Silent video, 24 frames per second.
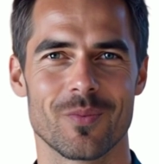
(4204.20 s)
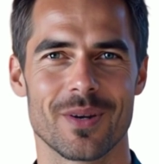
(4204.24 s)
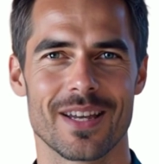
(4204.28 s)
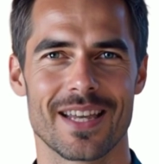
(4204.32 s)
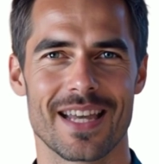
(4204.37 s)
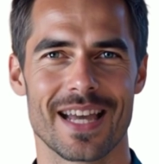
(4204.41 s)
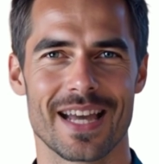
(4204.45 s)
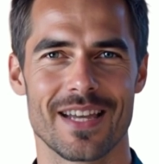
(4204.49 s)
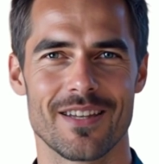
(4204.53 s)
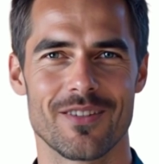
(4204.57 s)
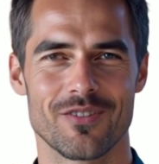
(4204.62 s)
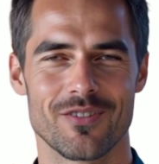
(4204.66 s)

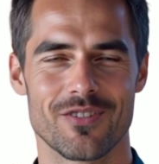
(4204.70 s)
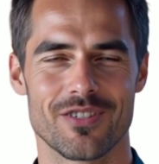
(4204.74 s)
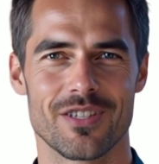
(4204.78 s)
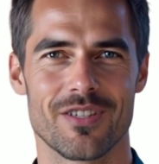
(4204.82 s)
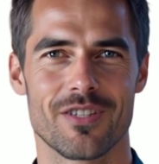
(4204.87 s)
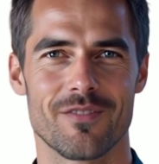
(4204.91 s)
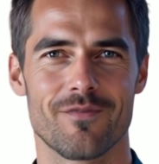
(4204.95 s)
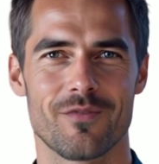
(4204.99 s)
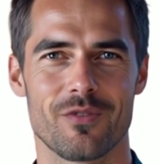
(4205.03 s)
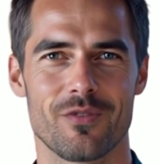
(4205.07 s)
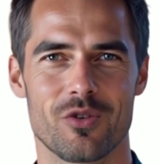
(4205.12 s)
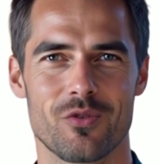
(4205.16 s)
when
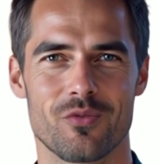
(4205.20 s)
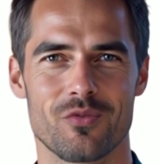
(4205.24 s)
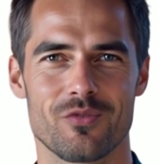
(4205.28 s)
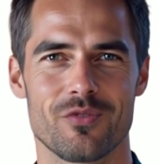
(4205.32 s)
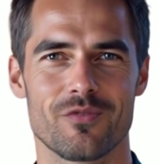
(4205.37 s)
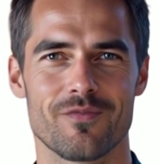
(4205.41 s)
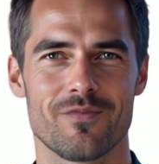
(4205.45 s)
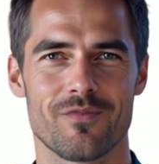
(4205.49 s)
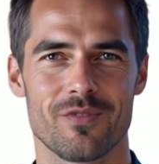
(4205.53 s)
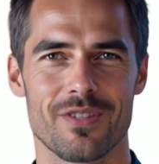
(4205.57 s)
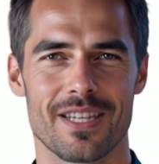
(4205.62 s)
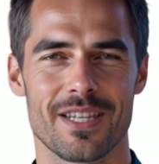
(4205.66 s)
energy flows
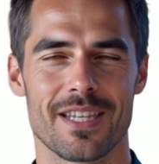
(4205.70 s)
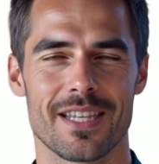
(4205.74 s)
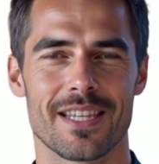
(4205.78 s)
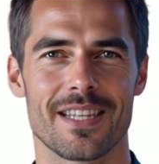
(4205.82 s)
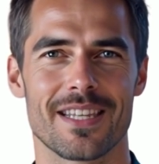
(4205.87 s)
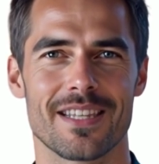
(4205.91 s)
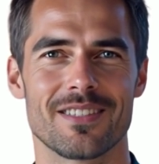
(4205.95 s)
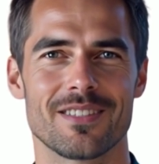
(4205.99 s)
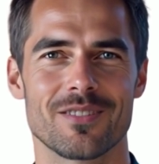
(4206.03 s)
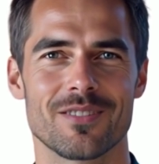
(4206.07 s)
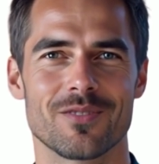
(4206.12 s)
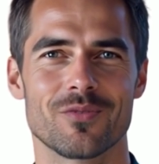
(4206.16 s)

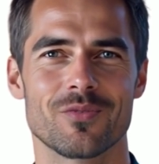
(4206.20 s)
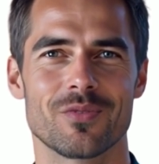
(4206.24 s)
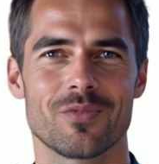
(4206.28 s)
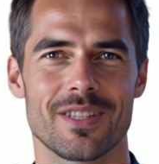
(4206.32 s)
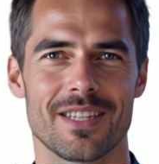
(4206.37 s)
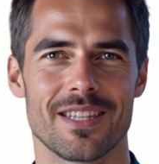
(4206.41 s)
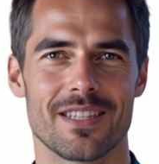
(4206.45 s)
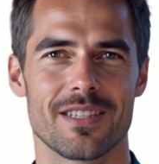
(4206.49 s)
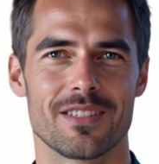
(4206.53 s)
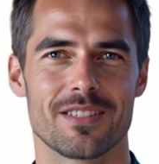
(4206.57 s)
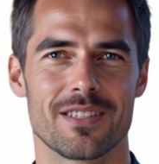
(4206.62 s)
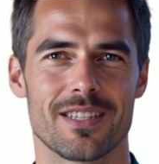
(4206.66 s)
freely through
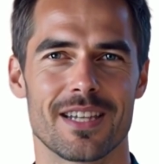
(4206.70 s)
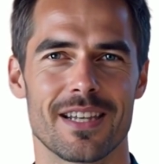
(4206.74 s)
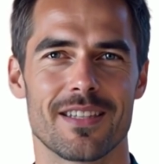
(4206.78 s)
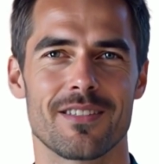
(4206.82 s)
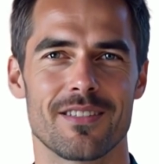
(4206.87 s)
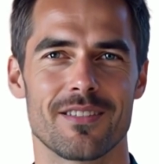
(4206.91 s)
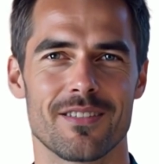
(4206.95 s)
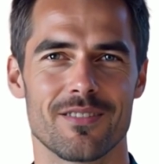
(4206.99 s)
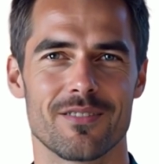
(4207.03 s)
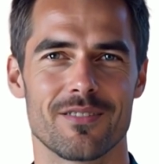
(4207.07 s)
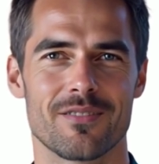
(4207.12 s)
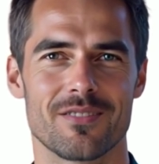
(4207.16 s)
these
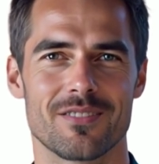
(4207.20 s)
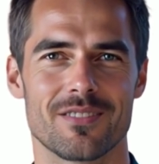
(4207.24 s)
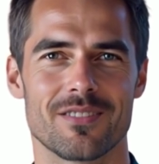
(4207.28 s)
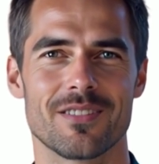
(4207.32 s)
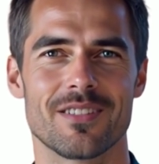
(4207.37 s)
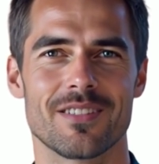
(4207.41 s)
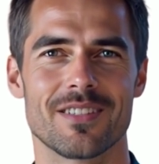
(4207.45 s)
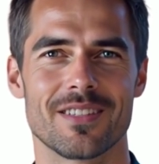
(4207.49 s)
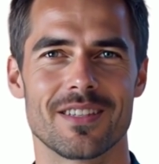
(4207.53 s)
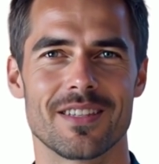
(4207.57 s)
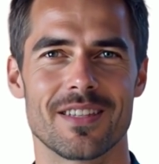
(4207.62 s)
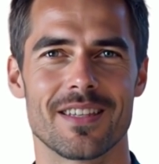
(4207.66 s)
centers,
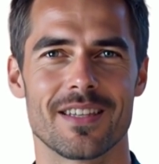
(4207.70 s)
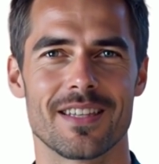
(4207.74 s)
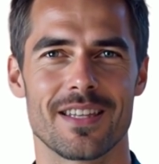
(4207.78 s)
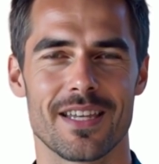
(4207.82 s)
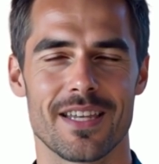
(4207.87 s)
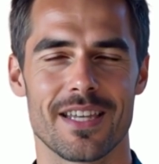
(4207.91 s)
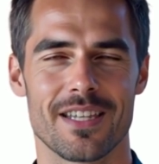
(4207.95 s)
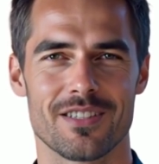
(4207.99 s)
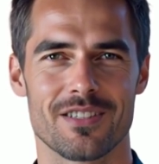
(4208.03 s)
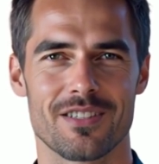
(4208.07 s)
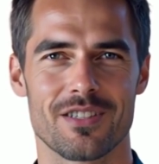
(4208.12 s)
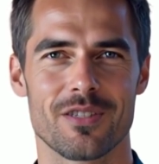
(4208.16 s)

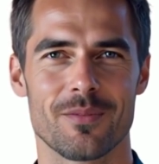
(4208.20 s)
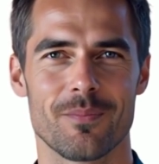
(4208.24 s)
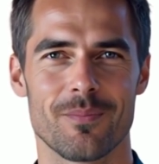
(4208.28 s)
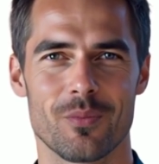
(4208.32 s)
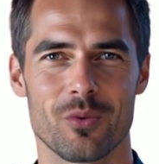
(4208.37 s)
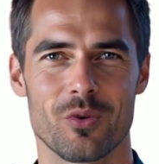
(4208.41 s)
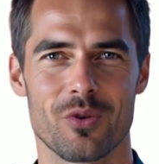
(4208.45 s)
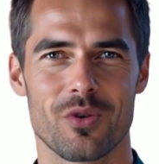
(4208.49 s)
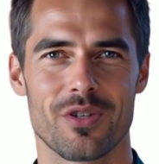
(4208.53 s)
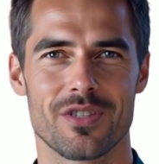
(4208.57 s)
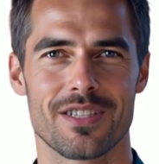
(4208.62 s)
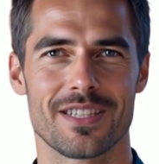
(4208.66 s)
it
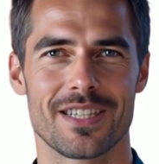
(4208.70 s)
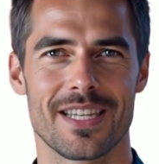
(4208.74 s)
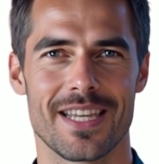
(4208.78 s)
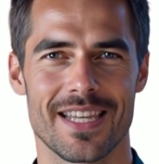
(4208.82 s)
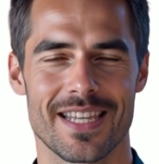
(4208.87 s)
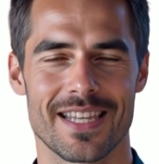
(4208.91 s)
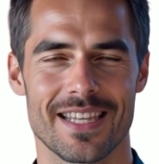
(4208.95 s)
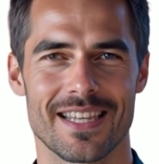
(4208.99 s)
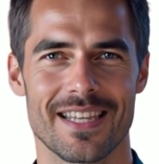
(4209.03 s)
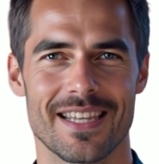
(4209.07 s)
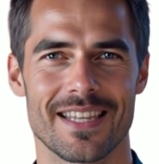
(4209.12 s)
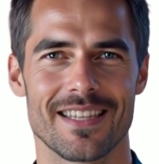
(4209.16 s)
supports
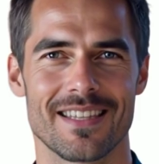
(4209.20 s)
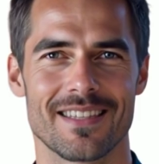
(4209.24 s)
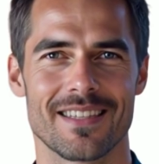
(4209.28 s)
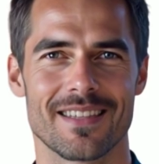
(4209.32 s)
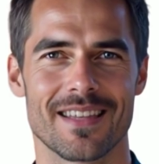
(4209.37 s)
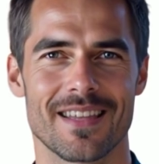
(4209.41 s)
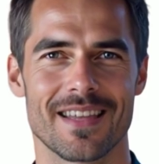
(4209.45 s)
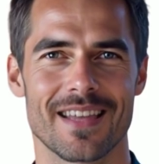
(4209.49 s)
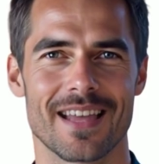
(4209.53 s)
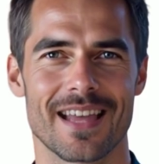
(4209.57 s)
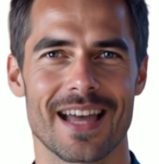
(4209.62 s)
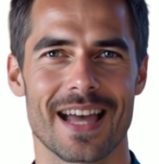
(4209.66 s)
healing
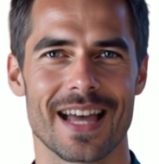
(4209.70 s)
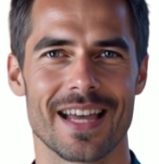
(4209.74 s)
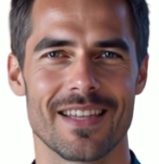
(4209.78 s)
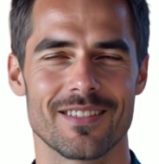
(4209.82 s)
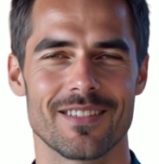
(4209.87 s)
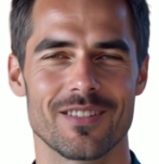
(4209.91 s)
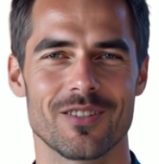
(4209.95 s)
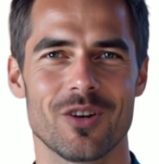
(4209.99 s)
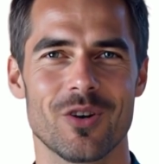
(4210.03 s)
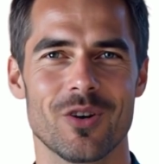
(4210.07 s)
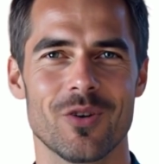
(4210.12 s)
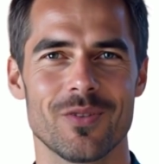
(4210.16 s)

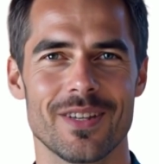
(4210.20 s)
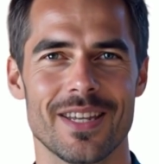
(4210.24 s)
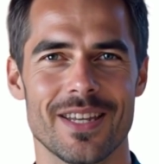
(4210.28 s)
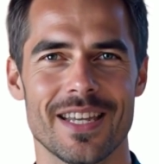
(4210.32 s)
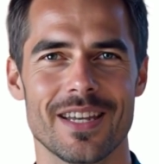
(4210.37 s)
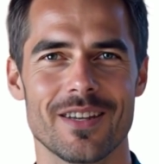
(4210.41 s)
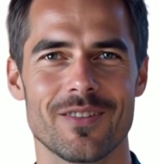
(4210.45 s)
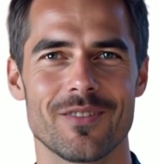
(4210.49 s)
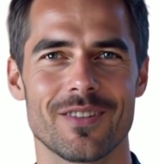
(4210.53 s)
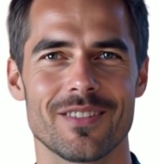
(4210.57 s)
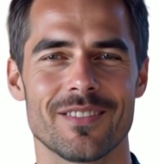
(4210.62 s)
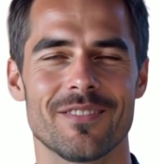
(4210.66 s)
and
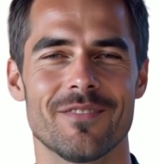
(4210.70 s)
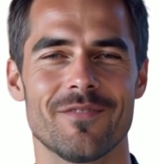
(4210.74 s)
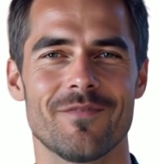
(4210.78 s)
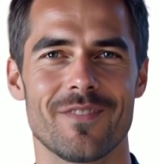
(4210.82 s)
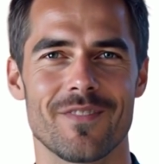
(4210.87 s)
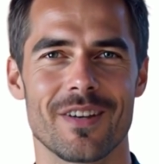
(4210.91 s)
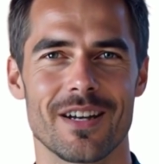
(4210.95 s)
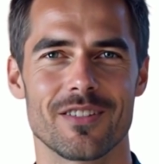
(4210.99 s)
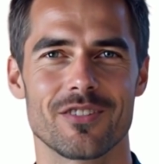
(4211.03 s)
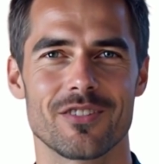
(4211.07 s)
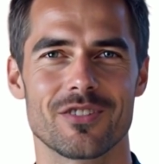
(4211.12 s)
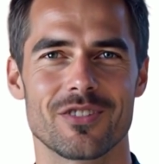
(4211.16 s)
coherent
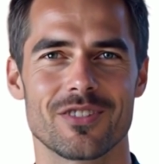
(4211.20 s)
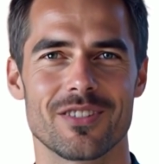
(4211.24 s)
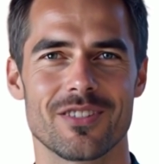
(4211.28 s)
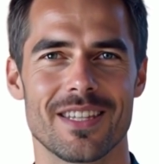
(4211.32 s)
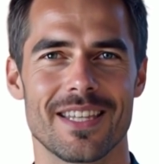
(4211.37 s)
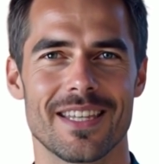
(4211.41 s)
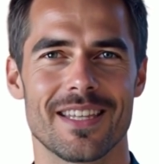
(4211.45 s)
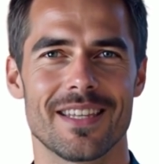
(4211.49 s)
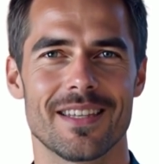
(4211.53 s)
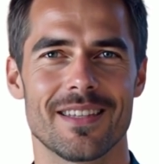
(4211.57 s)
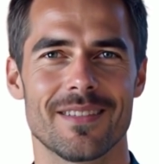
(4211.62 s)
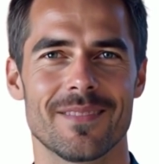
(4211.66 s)

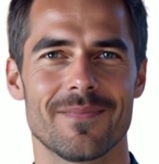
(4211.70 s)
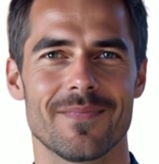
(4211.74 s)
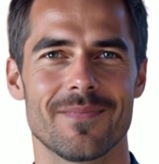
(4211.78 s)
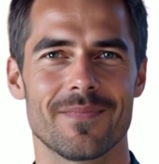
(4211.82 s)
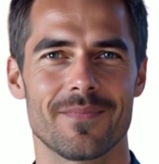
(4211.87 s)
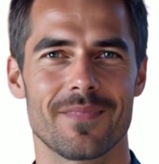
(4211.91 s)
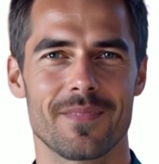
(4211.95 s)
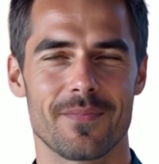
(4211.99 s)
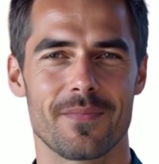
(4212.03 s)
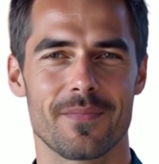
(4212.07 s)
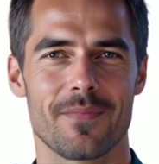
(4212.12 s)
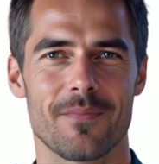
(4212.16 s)
functioning,
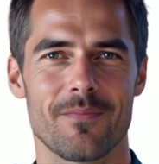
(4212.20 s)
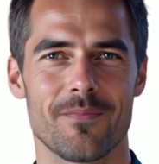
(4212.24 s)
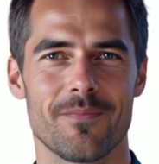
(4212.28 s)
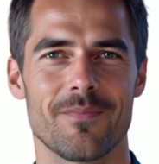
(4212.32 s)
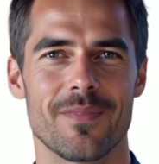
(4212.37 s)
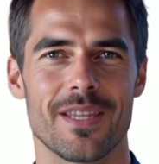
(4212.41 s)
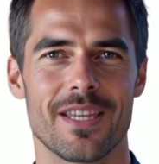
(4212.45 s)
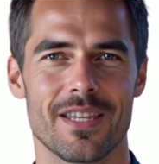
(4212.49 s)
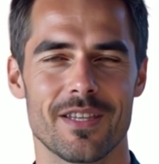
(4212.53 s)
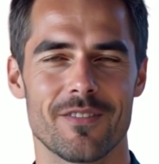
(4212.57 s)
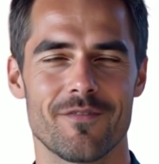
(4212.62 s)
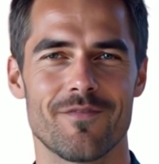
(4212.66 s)

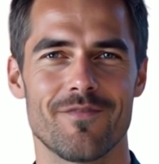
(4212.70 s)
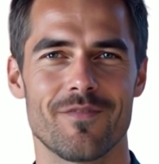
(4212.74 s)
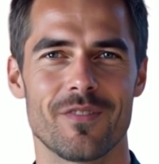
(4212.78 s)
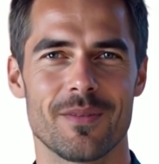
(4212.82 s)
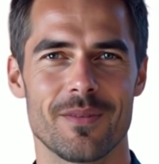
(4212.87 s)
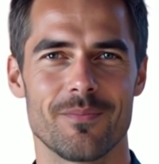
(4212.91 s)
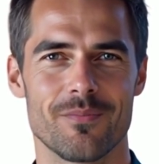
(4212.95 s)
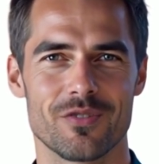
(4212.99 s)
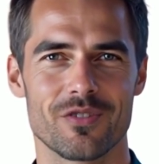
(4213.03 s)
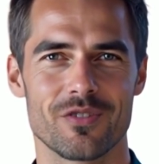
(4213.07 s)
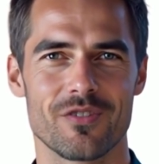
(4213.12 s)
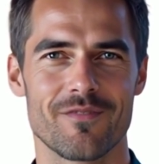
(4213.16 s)

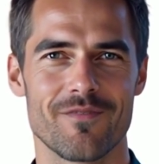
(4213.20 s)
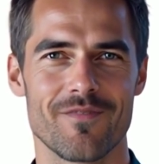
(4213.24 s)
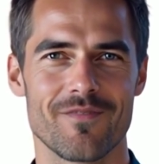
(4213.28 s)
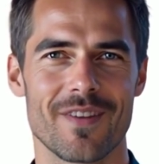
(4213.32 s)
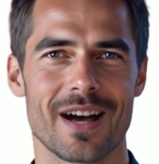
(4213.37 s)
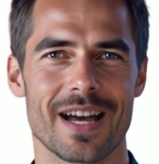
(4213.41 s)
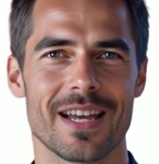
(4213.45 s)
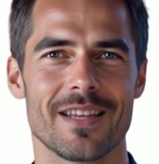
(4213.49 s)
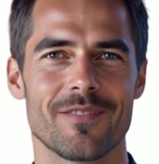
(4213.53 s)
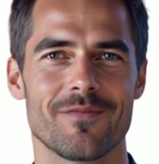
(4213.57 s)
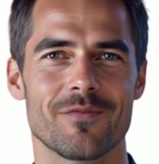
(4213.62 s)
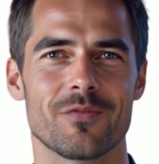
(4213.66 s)
from
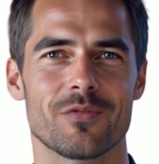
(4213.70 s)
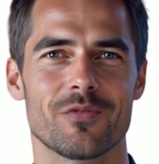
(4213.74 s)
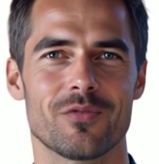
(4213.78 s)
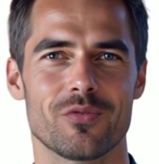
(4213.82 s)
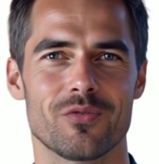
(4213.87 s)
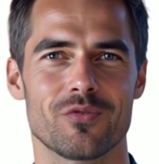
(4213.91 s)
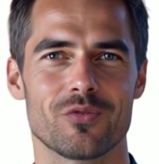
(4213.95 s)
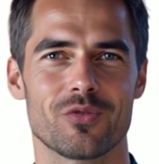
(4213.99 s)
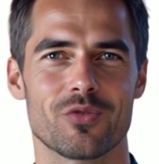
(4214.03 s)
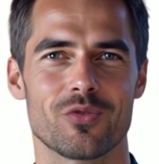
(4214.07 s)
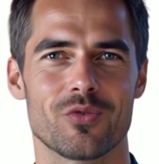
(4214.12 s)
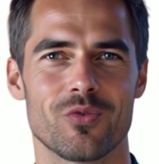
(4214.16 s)

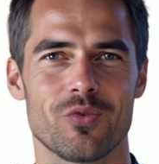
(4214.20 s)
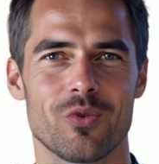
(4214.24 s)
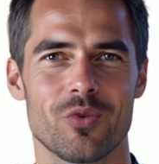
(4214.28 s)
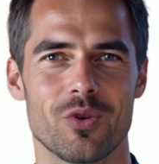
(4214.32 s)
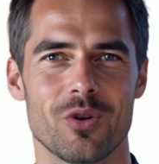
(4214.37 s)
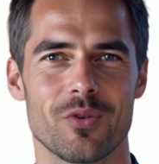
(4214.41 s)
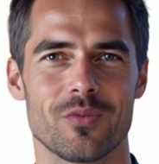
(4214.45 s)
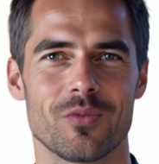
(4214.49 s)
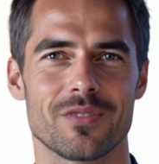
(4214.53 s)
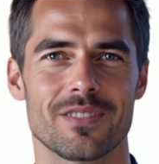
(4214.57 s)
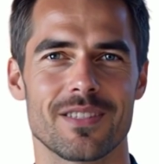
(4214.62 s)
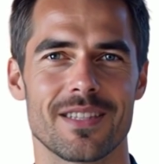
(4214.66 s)
survival to
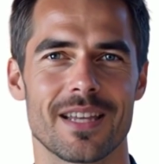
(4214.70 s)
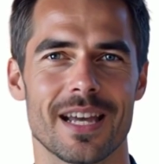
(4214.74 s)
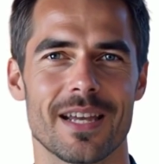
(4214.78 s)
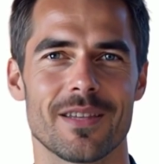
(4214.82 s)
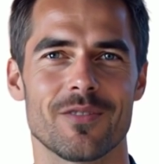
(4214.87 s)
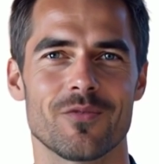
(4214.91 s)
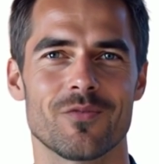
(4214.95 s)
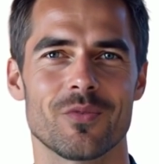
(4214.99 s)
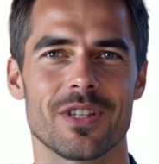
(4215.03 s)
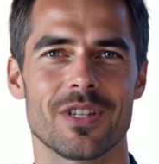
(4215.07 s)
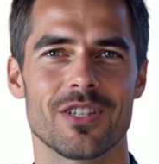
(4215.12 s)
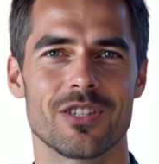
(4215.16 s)
growth
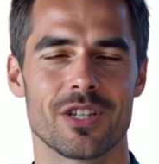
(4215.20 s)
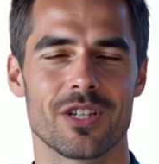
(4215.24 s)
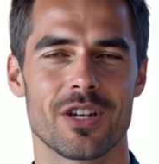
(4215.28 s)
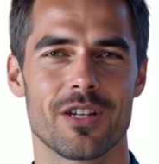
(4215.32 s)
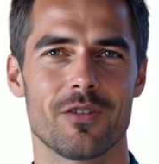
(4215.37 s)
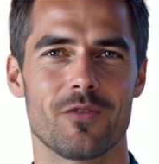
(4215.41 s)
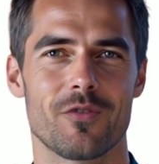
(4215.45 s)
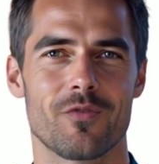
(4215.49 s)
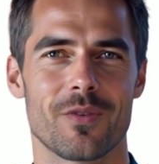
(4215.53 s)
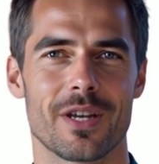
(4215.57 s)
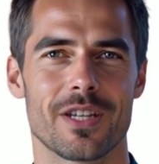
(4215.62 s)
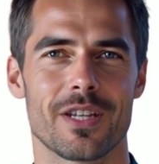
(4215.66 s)
and
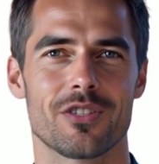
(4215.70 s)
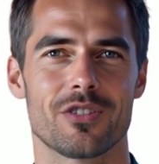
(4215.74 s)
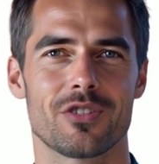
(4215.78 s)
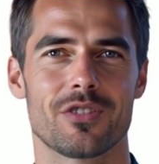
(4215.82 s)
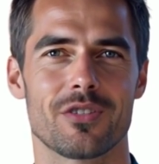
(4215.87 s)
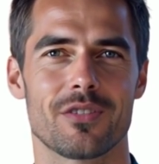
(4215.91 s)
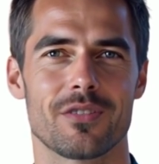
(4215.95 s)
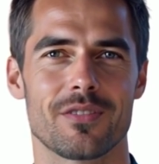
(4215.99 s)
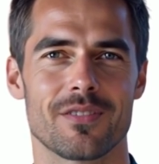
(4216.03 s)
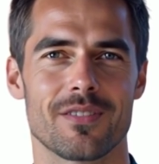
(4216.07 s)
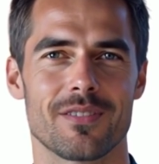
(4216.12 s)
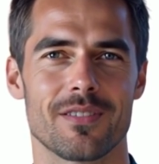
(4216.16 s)

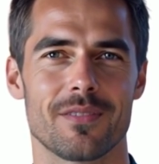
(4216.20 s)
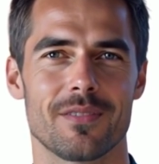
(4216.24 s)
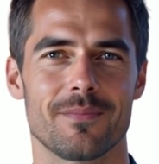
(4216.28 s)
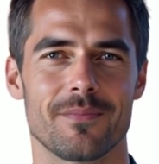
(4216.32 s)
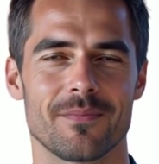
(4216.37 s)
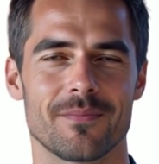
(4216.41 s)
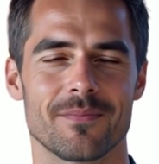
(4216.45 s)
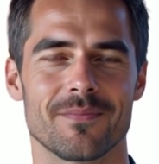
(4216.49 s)
regeneration.